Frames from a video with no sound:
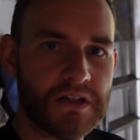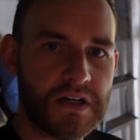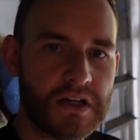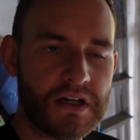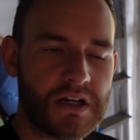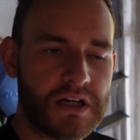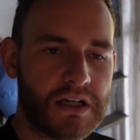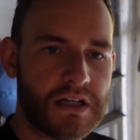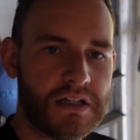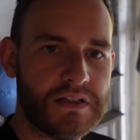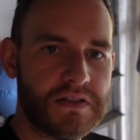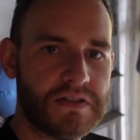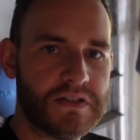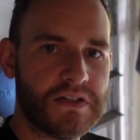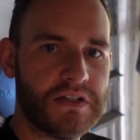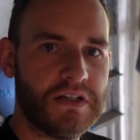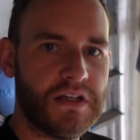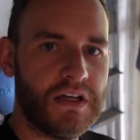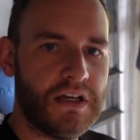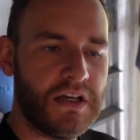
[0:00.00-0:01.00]
And
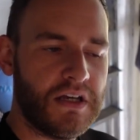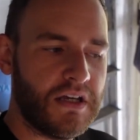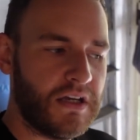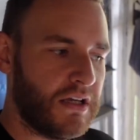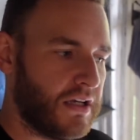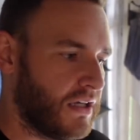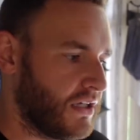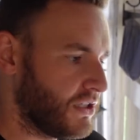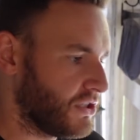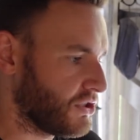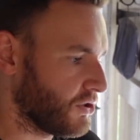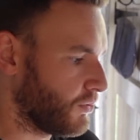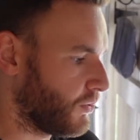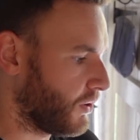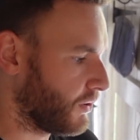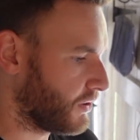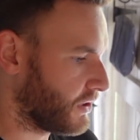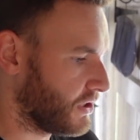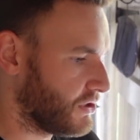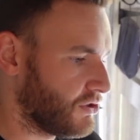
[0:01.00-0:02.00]
so
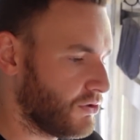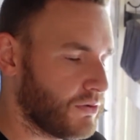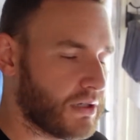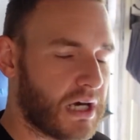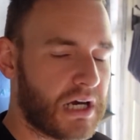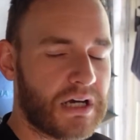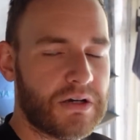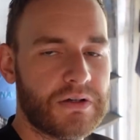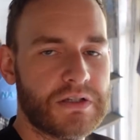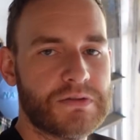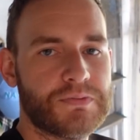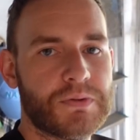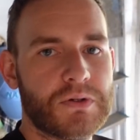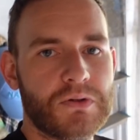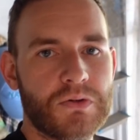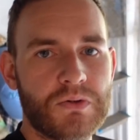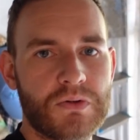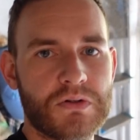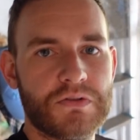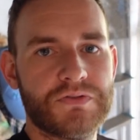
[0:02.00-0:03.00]
what we're going to do now is put
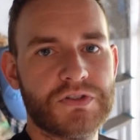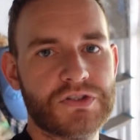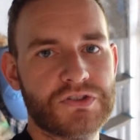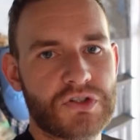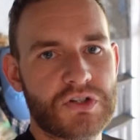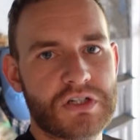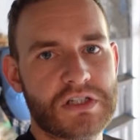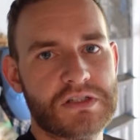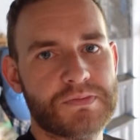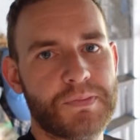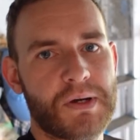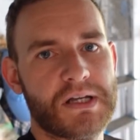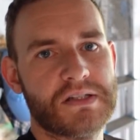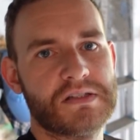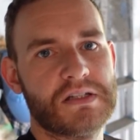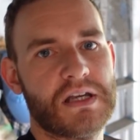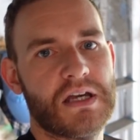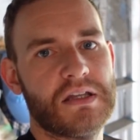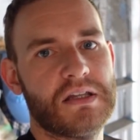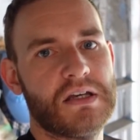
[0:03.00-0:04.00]
all of the sockets back
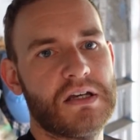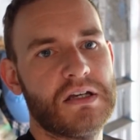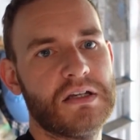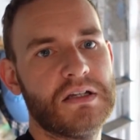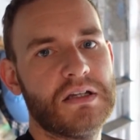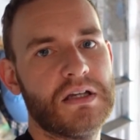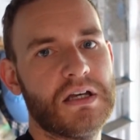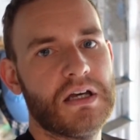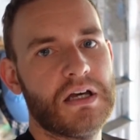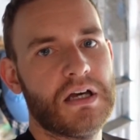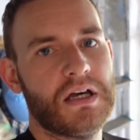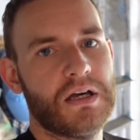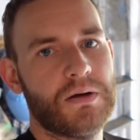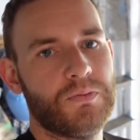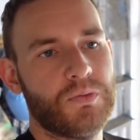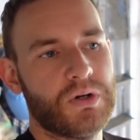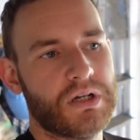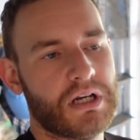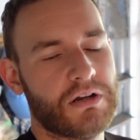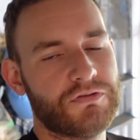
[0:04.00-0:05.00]
together. We're
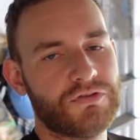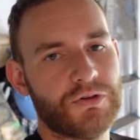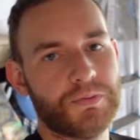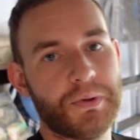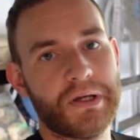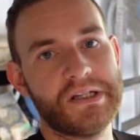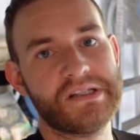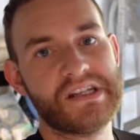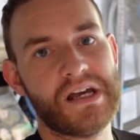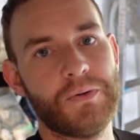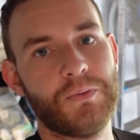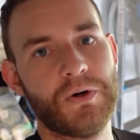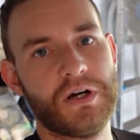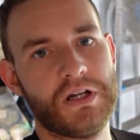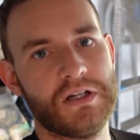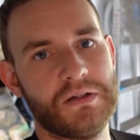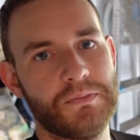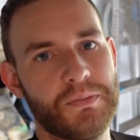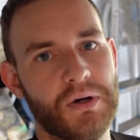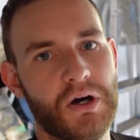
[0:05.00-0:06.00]
going to have to replace that
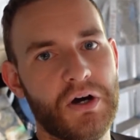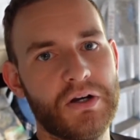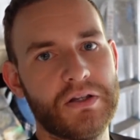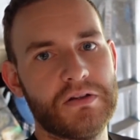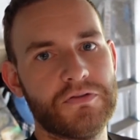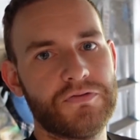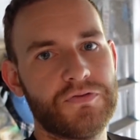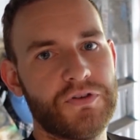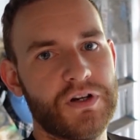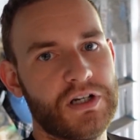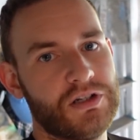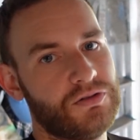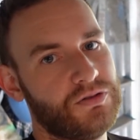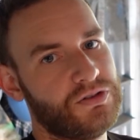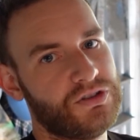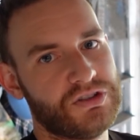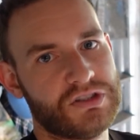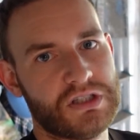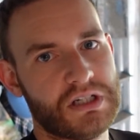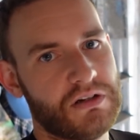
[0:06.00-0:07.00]
one behind the fridge. We're
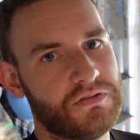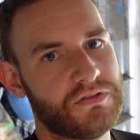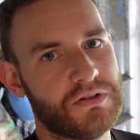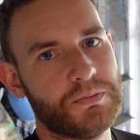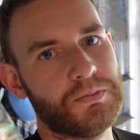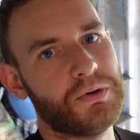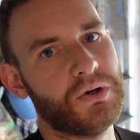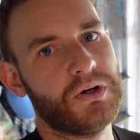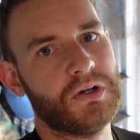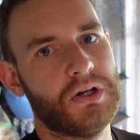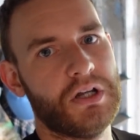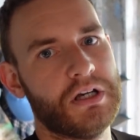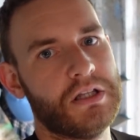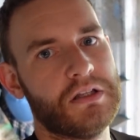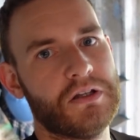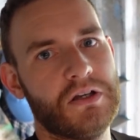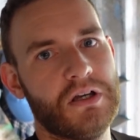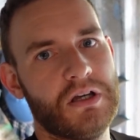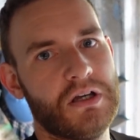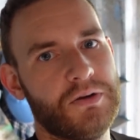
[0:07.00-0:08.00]
just going to have to put
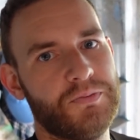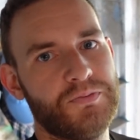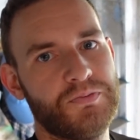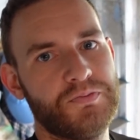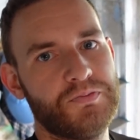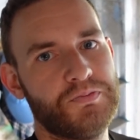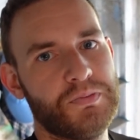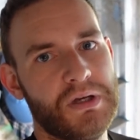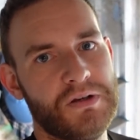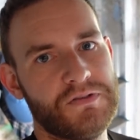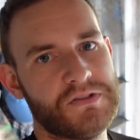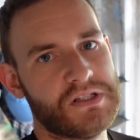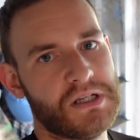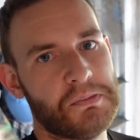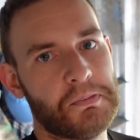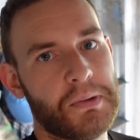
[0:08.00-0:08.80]
like a PVC